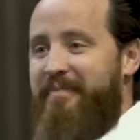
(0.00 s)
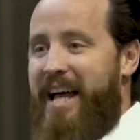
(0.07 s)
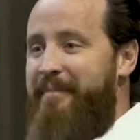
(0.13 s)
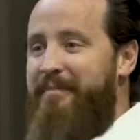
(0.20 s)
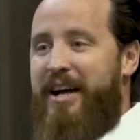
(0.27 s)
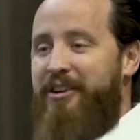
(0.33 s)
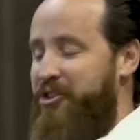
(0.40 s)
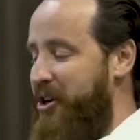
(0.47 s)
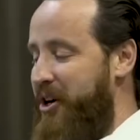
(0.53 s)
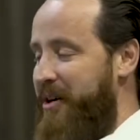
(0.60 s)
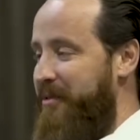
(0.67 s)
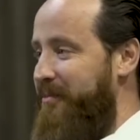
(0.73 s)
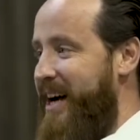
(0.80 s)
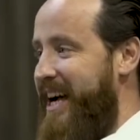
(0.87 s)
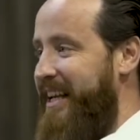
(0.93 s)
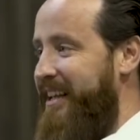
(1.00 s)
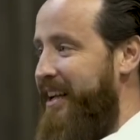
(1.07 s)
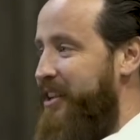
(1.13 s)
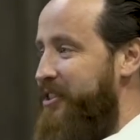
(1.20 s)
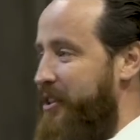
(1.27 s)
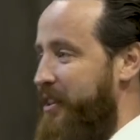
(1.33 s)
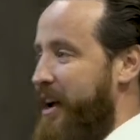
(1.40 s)
I'm not sure, right?
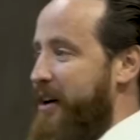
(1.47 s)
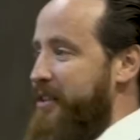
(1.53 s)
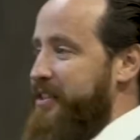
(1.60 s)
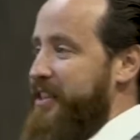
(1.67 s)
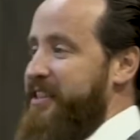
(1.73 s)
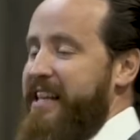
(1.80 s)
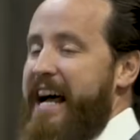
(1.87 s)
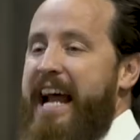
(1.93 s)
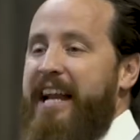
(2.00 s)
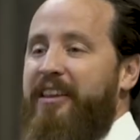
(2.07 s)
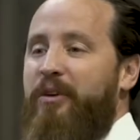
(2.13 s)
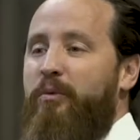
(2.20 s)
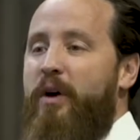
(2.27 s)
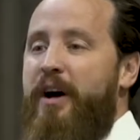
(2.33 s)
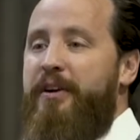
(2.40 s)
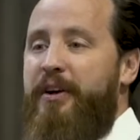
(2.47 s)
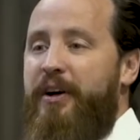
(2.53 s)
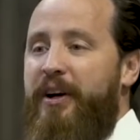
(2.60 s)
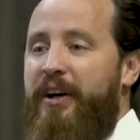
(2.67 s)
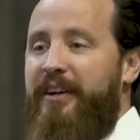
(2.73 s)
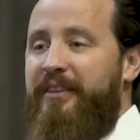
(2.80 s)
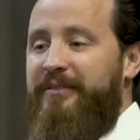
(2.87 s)
So there's the sign and the
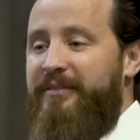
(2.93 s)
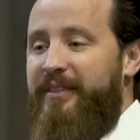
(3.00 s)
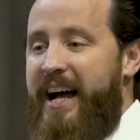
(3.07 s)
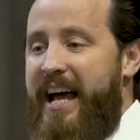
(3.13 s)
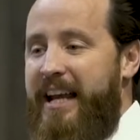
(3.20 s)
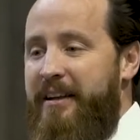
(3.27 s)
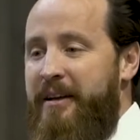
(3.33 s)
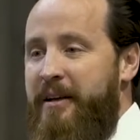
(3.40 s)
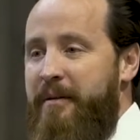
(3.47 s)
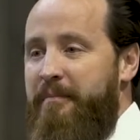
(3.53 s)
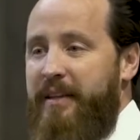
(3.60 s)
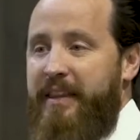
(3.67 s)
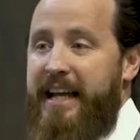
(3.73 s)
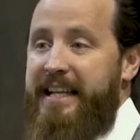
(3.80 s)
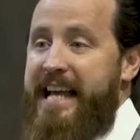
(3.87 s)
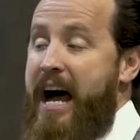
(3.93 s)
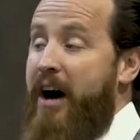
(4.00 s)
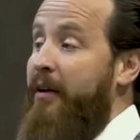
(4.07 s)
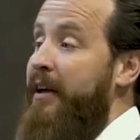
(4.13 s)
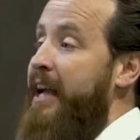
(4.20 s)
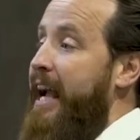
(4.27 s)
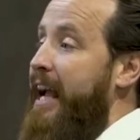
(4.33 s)
wonder, right? But they
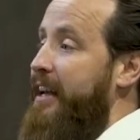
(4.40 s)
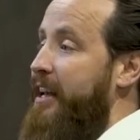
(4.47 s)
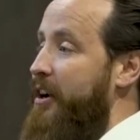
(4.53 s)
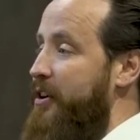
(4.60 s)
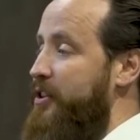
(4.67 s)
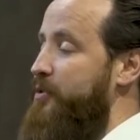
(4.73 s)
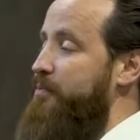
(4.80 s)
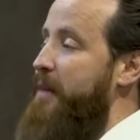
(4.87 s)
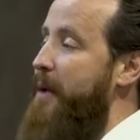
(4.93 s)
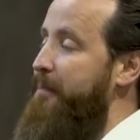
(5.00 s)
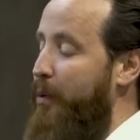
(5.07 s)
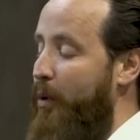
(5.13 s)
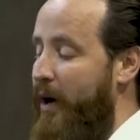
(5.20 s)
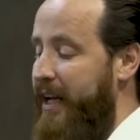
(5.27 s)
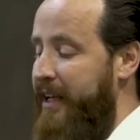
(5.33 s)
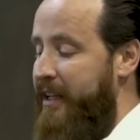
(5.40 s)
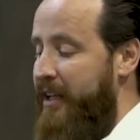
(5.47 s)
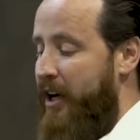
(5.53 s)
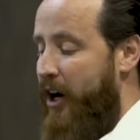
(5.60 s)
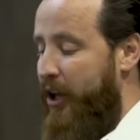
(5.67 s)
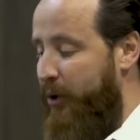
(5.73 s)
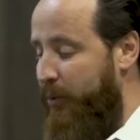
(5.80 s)
doubt. And here's my point.
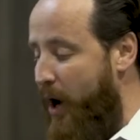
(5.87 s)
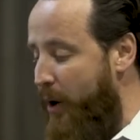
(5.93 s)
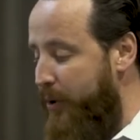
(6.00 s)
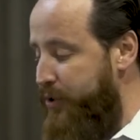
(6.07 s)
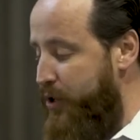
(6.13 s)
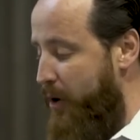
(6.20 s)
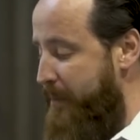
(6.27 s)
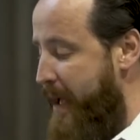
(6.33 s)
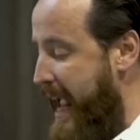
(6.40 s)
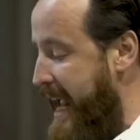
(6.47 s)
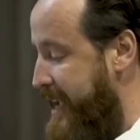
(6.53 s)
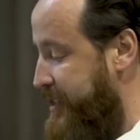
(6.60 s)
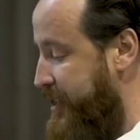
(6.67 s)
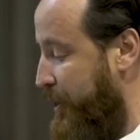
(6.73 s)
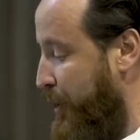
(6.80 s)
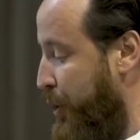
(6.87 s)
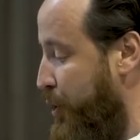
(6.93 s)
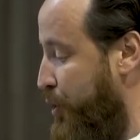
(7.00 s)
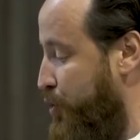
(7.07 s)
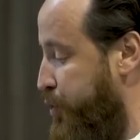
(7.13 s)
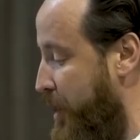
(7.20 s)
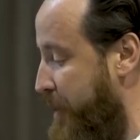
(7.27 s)
On the road to Emmaus in
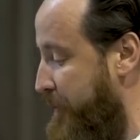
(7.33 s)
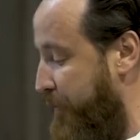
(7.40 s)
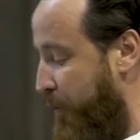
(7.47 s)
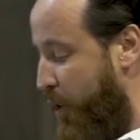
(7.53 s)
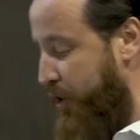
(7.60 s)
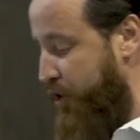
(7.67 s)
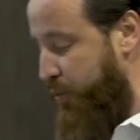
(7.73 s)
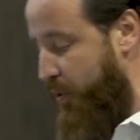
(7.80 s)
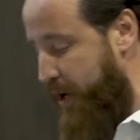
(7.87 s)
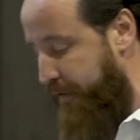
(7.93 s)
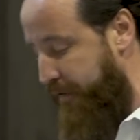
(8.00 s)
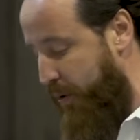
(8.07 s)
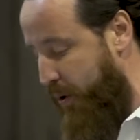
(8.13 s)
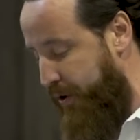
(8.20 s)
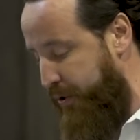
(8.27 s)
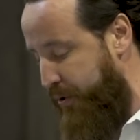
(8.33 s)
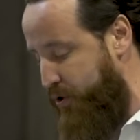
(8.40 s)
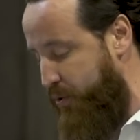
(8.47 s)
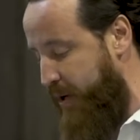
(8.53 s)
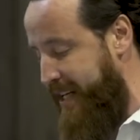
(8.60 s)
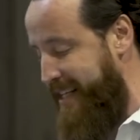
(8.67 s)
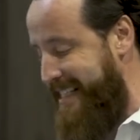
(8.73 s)
Luke 24, 24 through
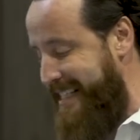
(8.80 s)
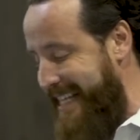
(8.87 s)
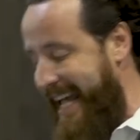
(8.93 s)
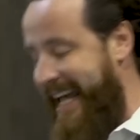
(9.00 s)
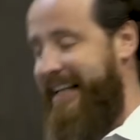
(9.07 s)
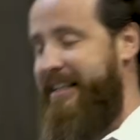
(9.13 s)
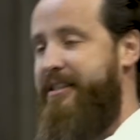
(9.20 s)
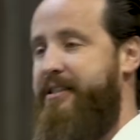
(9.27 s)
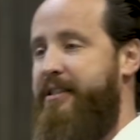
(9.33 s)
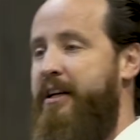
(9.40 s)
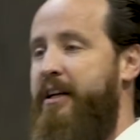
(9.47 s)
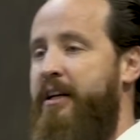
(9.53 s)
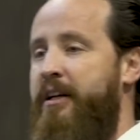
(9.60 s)
26,